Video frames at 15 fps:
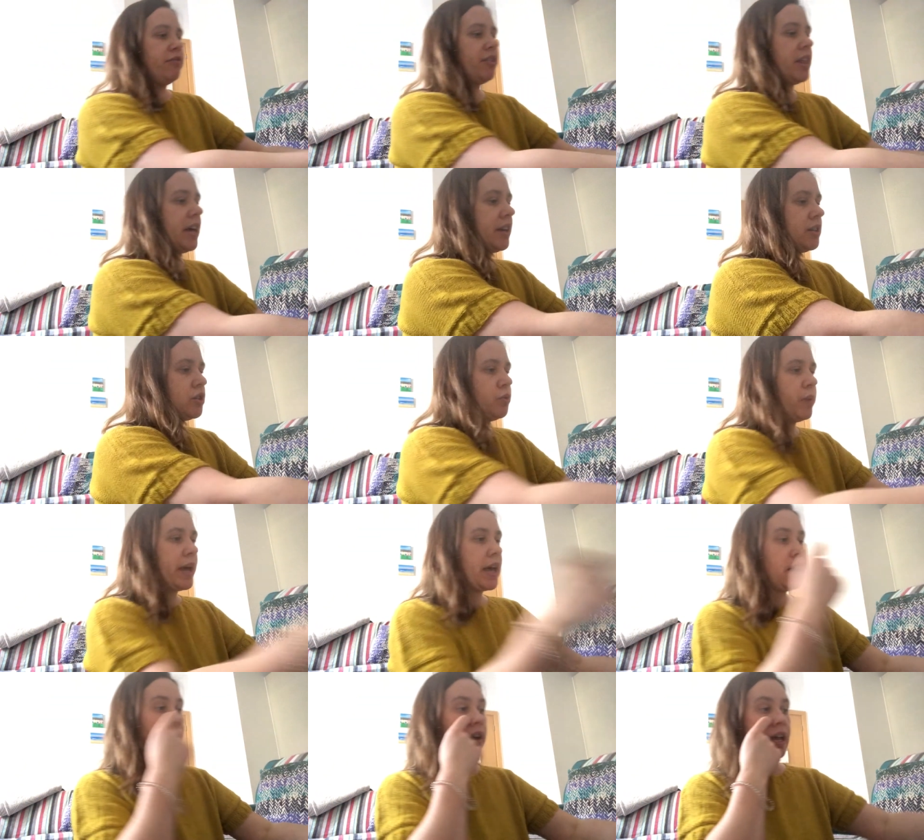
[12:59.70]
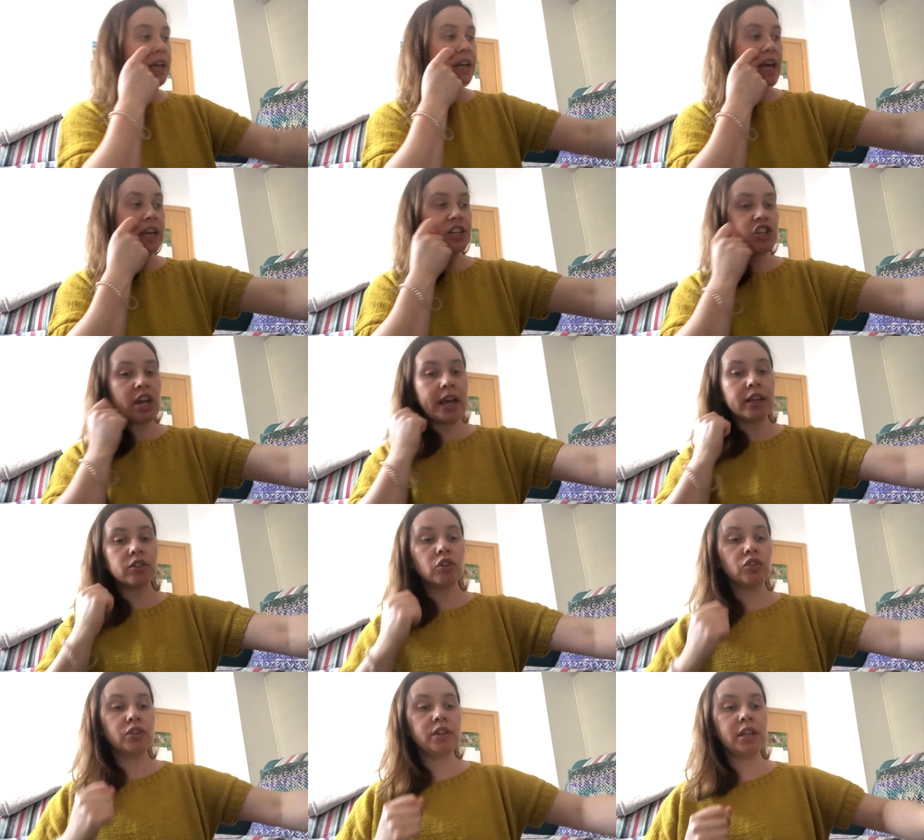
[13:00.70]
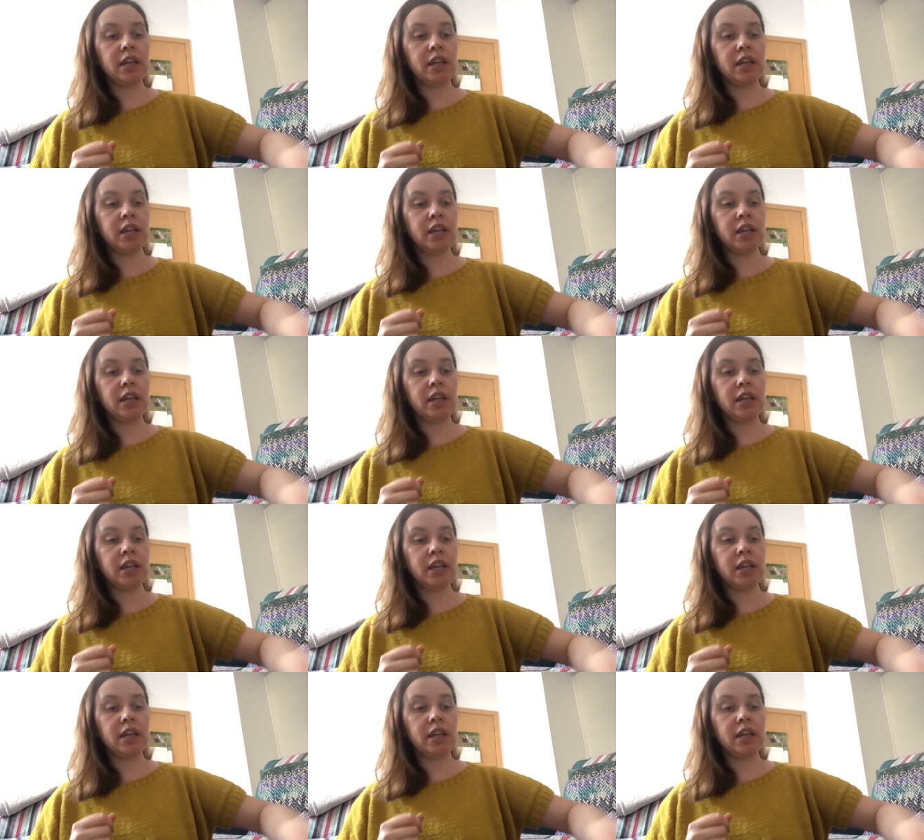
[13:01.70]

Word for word: for that as well and I checked on